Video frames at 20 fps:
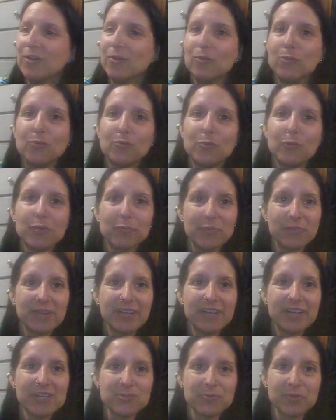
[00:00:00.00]
old war
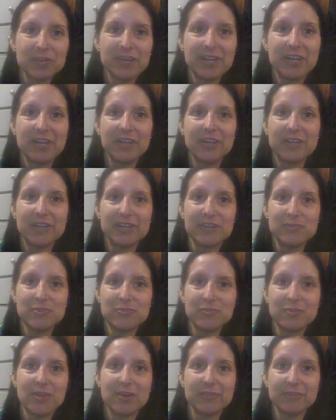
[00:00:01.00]
planes where they had
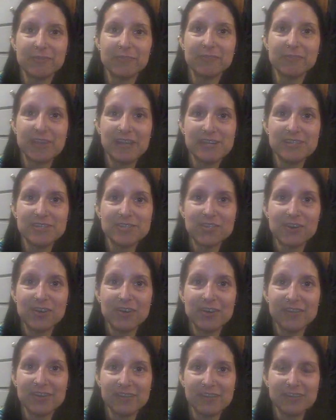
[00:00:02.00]
drawn the face
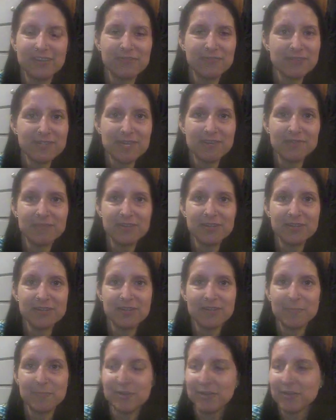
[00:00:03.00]
on, I think was that
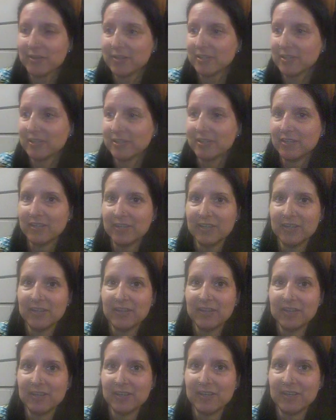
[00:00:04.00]
Vietnam era?
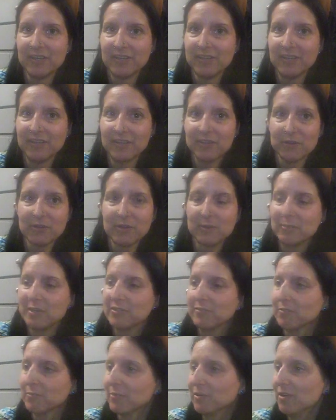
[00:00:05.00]
Correct
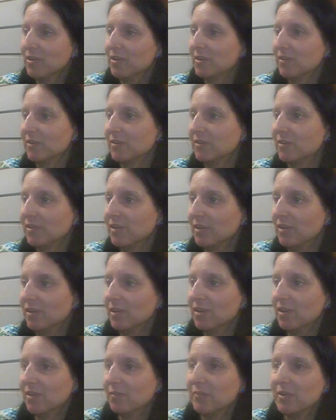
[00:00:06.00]
me if I'm wrong.
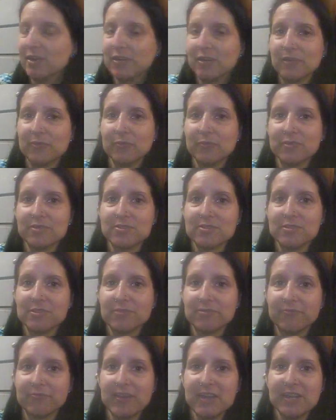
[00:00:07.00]
But it was
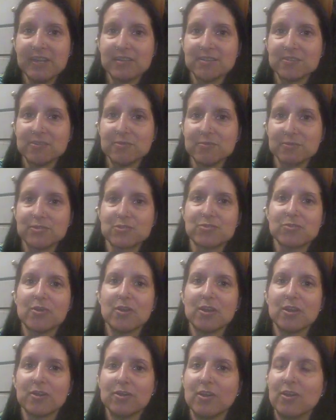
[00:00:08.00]
a face that was
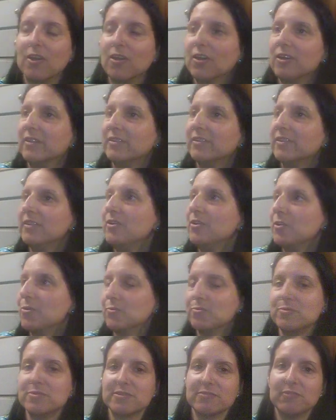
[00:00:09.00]
drawn on the
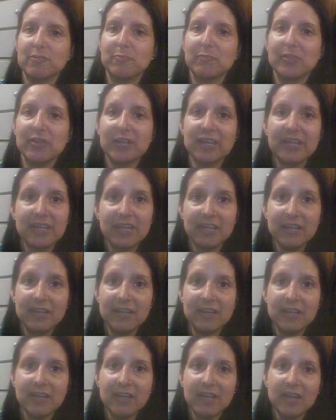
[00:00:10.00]
nose of a
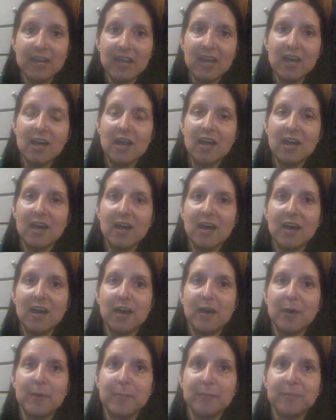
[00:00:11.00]
plane
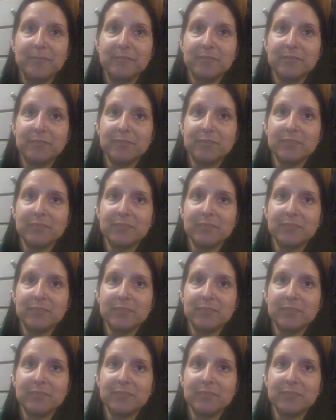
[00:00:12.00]
to